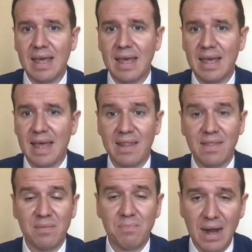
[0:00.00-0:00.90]
and
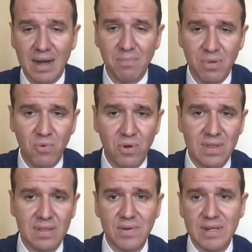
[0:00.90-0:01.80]
the remarkable work
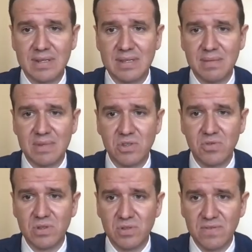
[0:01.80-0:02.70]
that the research team is
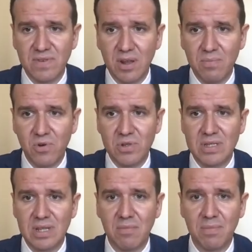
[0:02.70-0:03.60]
doing to develop more
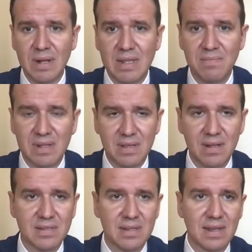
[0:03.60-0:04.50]
sustainable building
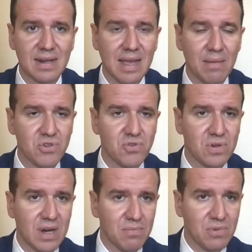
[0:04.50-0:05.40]
materials that can capture
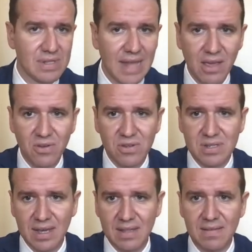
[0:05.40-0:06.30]
carbon
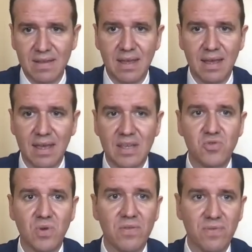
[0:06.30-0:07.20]
dioxide
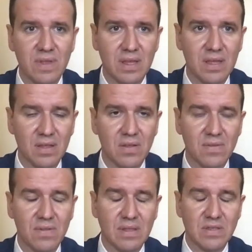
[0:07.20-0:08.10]
is
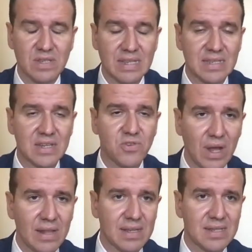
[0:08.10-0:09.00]
a
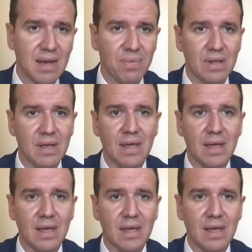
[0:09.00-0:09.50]
great example.